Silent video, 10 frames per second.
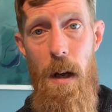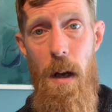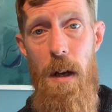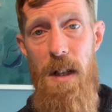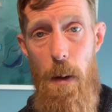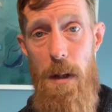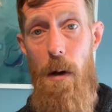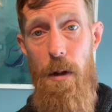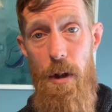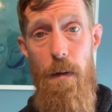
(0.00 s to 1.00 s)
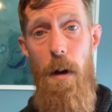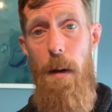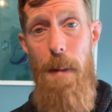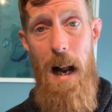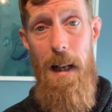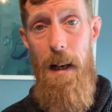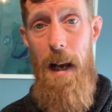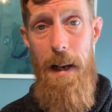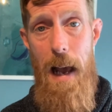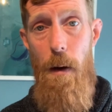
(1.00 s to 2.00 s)
So as long as you've got your palette laid
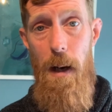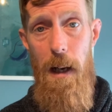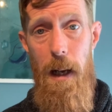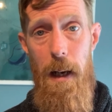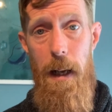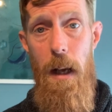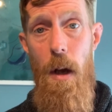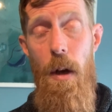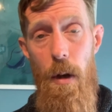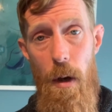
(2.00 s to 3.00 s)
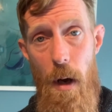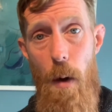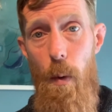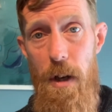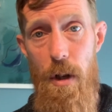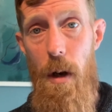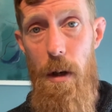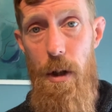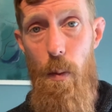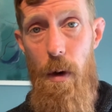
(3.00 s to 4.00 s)
out clearly, you know which colours
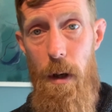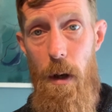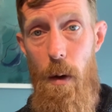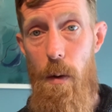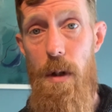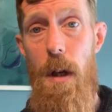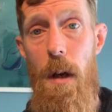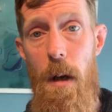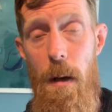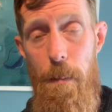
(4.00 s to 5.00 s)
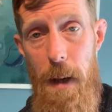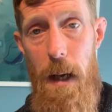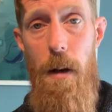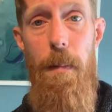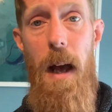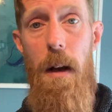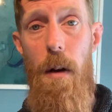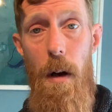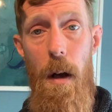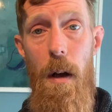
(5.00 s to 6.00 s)
you want to use, pick up that
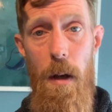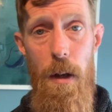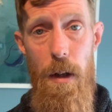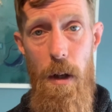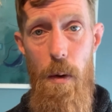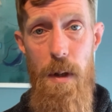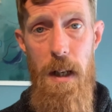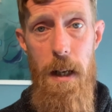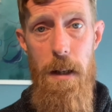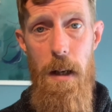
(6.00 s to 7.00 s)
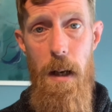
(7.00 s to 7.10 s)
colour, use it,